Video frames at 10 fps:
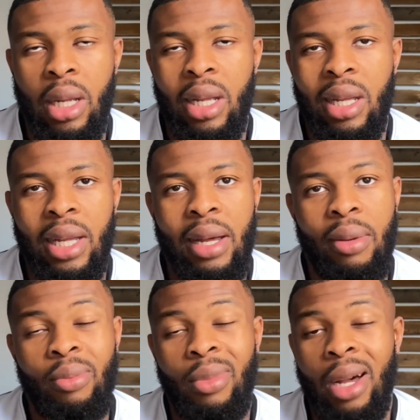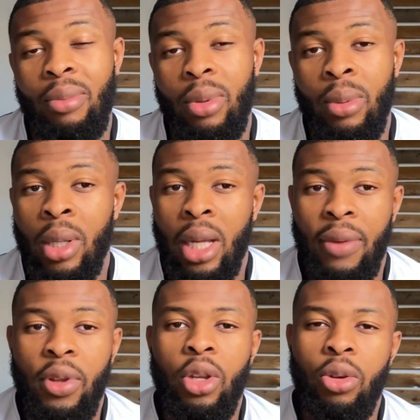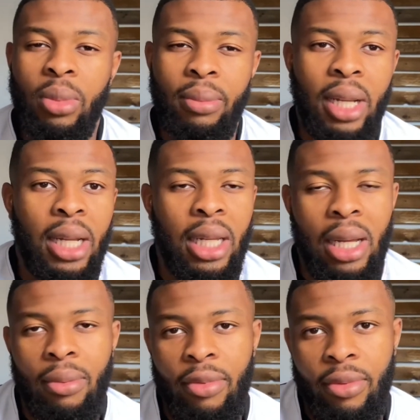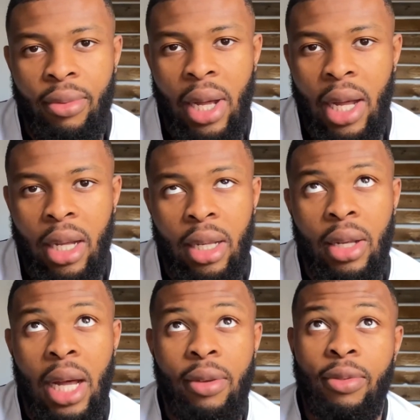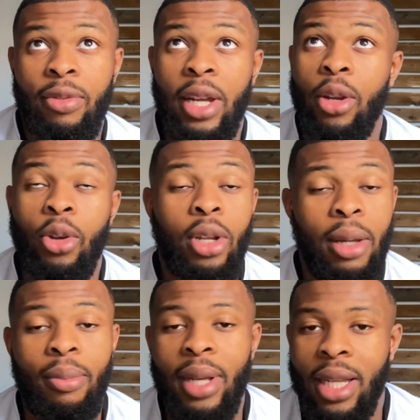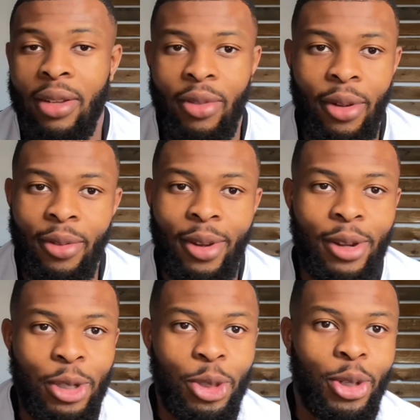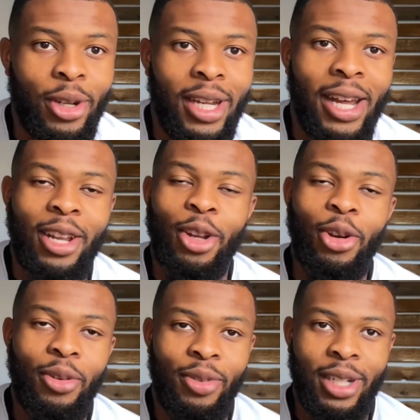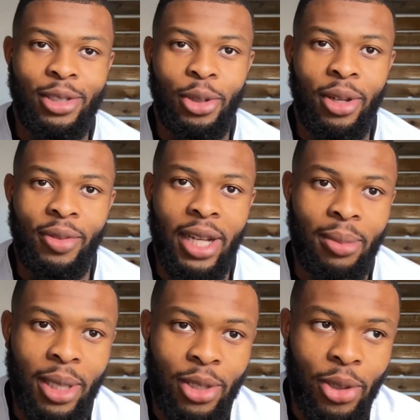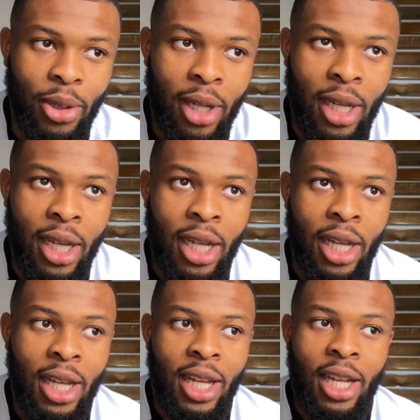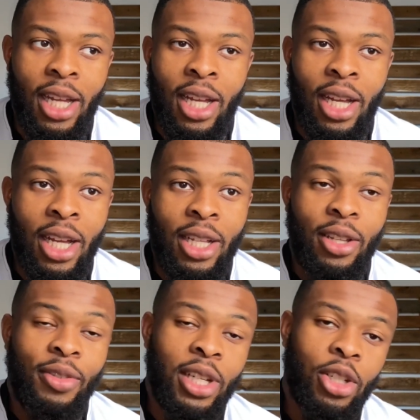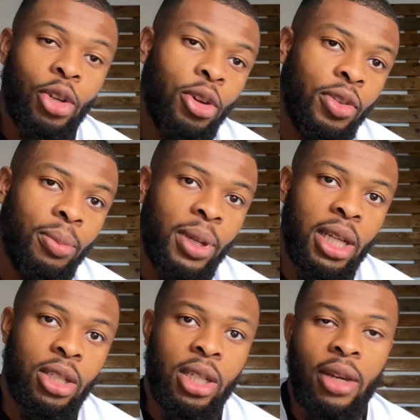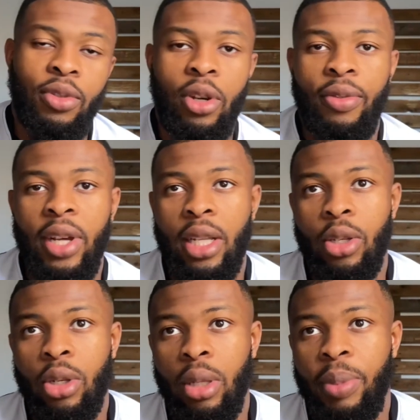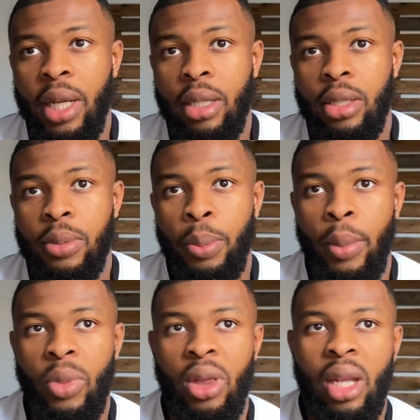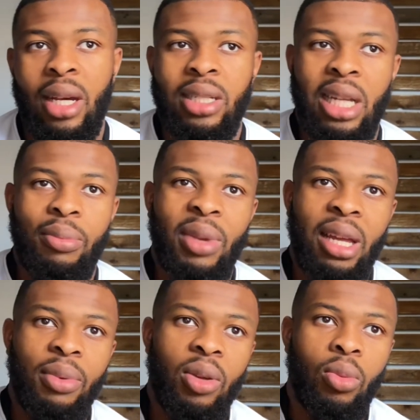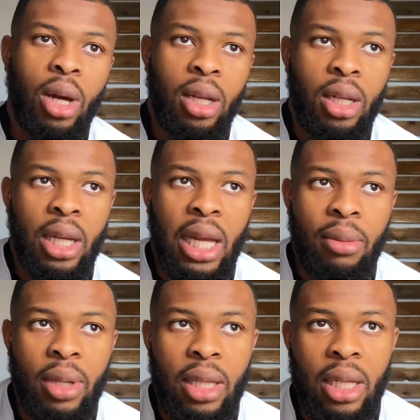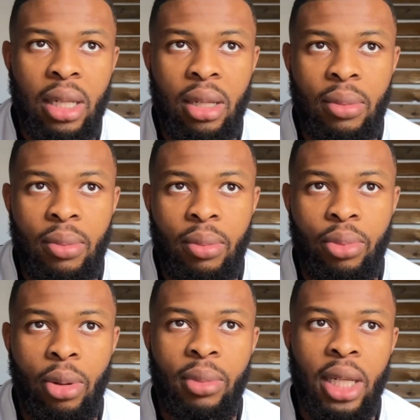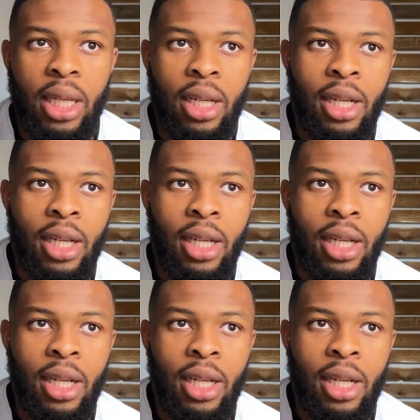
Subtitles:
yeah, I'm. If you know me mentally, I thank God I'm mentally very, very strong. Like, a lot of things don't affect me. So the things going off the pitch have not affected on the pitch. I say maybe one game it did. Bromley,